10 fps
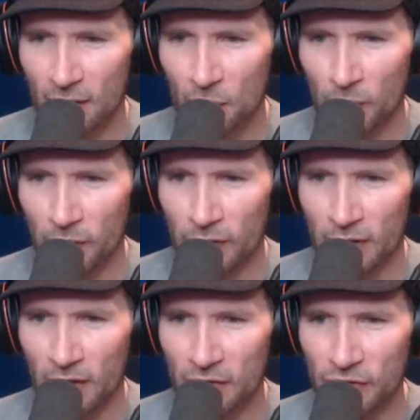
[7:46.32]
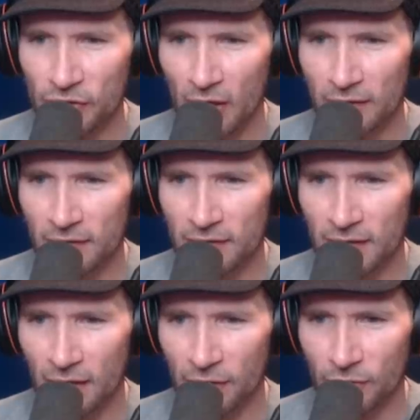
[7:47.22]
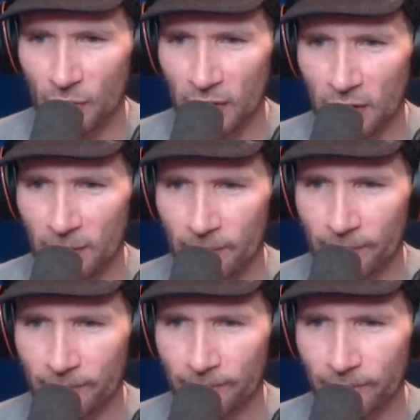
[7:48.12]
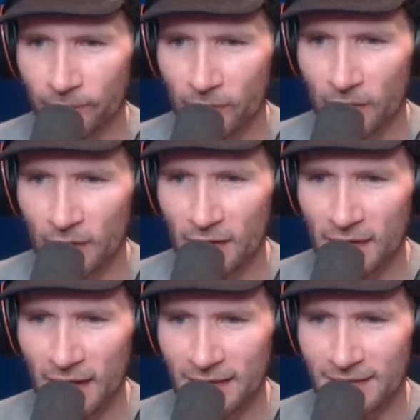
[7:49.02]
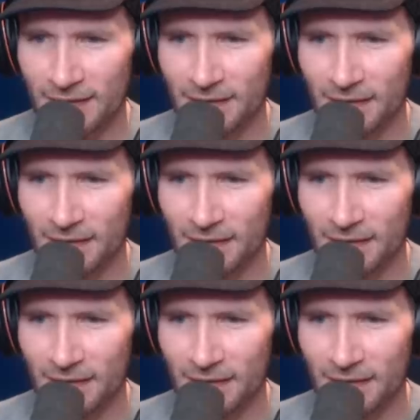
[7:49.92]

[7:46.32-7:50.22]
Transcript: We are in uncharted territory. Look at that.